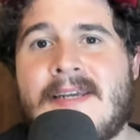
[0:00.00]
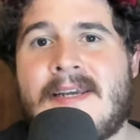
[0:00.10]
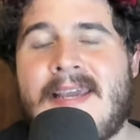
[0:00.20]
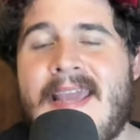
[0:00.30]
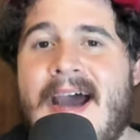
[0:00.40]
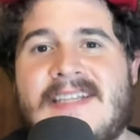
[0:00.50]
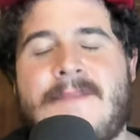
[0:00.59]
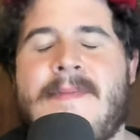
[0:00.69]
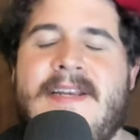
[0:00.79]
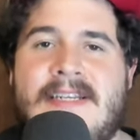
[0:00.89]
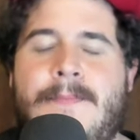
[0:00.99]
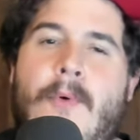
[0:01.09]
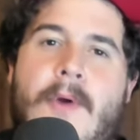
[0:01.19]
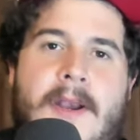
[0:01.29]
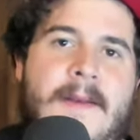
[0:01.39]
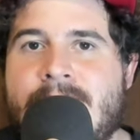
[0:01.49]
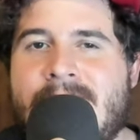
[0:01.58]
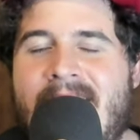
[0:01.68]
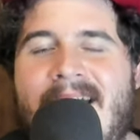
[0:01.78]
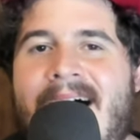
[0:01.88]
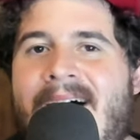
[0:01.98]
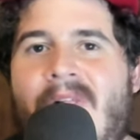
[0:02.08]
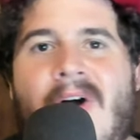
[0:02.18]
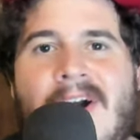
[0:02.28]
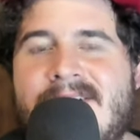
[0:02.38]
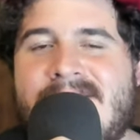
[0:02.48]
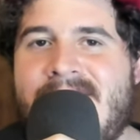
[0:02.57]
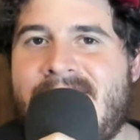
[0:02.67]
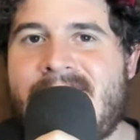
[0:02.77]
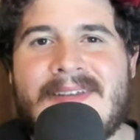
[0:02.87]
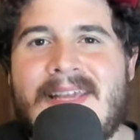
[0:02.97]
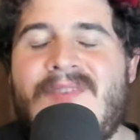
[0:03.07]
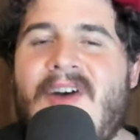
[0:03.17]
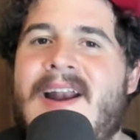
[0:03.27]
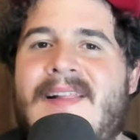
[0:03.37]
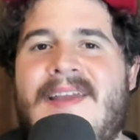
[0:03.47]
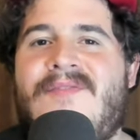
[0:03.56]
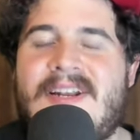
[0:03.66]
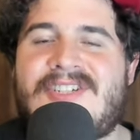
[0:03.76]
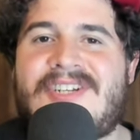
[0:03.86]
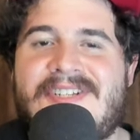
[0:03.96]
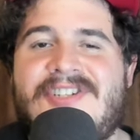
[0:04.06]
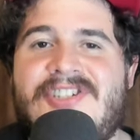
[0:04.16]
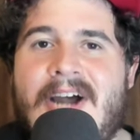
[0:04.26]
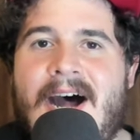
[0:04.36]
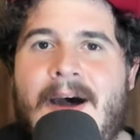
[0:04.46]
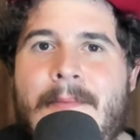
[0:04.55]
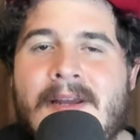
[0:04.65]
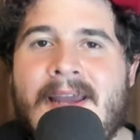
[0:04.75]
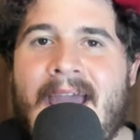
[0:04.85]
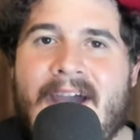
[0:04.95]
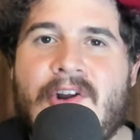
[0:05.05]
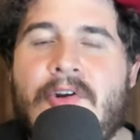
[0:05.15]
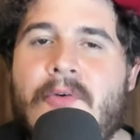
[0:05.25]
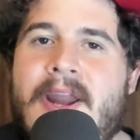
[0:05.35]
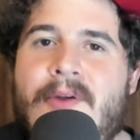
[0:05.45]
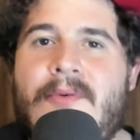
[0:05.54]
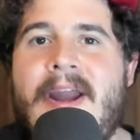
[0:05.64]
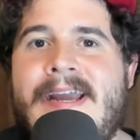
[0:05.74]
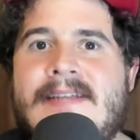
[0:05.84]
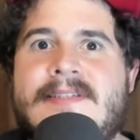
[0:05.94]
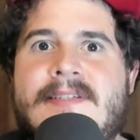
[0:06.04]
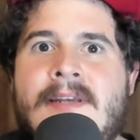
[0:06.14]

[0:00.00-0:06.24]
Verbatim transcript: He has to be disappointed. And Kyle Larson, he finally finishes the job. Had a great race,